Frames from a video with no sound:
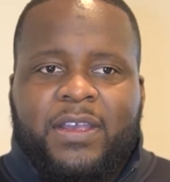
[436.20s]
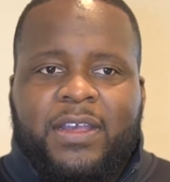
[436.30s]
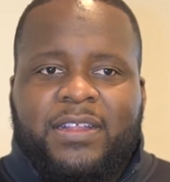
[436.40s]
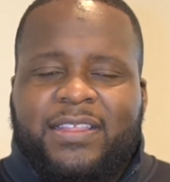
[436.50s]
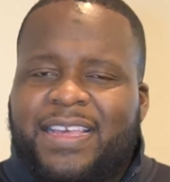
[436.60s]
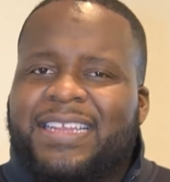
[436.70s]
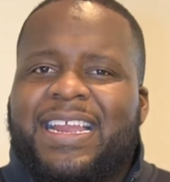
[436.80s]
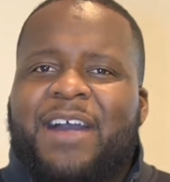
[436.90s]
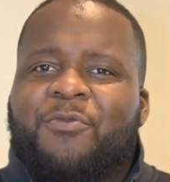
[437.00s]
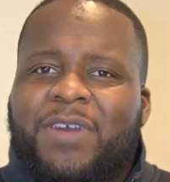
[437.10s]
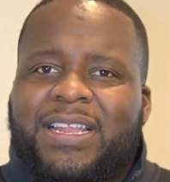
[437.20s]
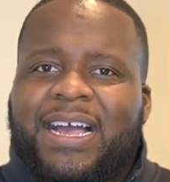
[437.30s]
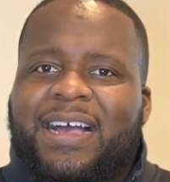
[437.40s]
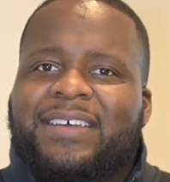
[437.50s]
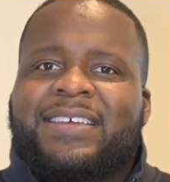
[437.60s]
The thing that I
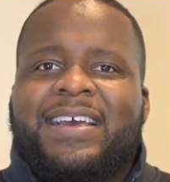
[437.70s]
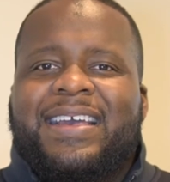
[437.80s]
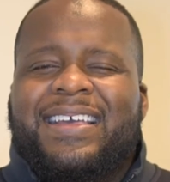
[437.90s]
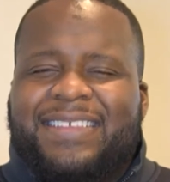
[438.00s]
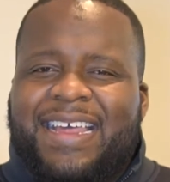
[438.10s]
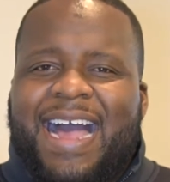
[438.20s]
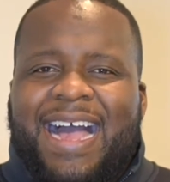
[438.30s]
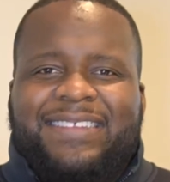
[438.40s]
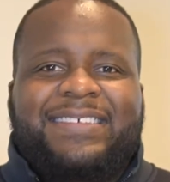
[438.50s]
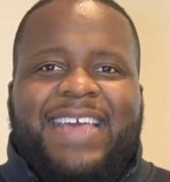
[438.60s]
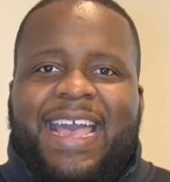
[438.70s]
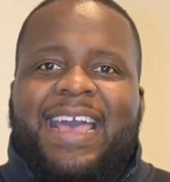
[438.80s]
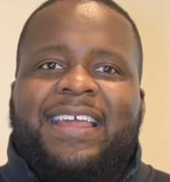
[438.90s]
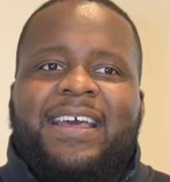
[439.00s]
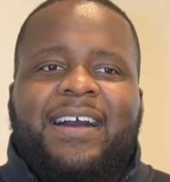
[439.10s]
realized is that I just
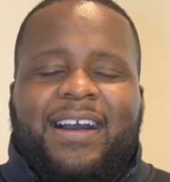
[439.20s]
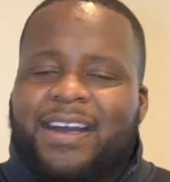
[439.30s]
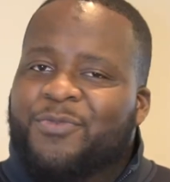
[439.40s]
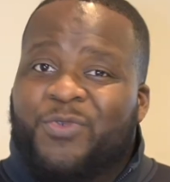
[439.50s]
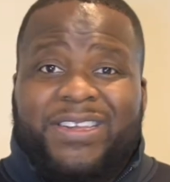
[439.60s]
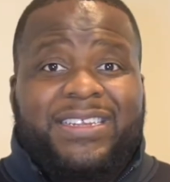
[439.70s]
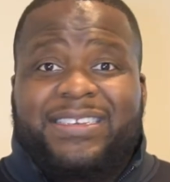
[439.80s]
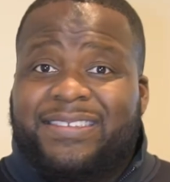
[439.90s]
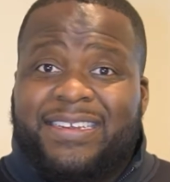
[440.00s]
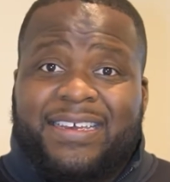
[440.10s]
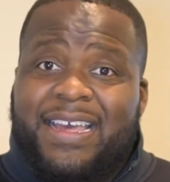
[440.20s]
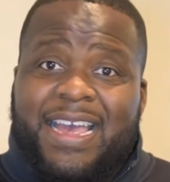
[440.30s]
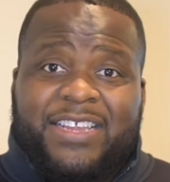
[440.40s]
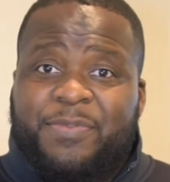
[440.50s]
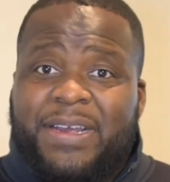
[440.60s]
had unrealistic
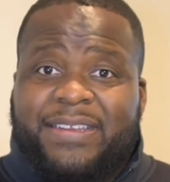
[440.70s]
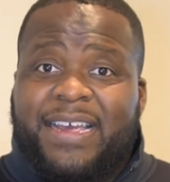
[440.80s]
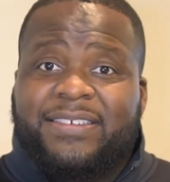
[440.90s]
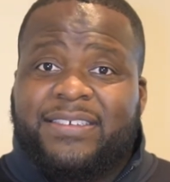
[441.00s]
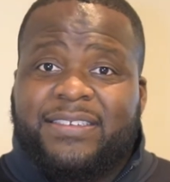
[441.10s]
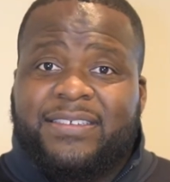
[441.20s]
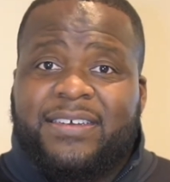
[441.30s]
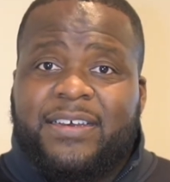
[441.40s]
expectations.